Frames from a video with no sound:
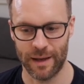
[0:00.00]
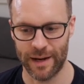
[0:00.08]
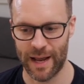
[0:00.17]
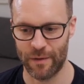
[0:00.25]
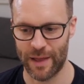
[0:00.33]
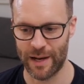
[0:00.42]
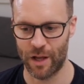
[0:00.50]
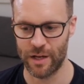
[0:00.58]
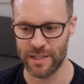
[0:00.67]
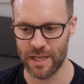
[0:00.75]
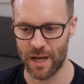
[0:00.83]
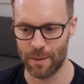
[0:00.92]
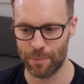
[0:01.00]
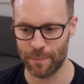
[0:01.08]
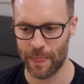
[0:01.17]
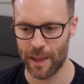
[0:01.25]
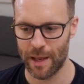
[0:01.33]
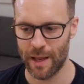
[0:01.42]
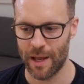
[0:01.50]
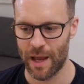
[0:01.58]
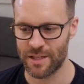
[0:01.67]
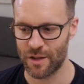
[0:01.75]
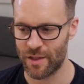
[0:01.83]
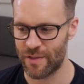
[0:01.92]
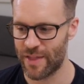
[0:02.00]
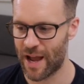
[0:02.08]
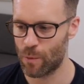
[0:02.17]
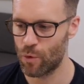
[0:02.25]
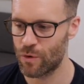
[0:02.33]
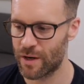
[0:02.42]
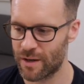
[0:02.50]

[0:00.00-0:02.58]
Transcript: how that lines up, so then that will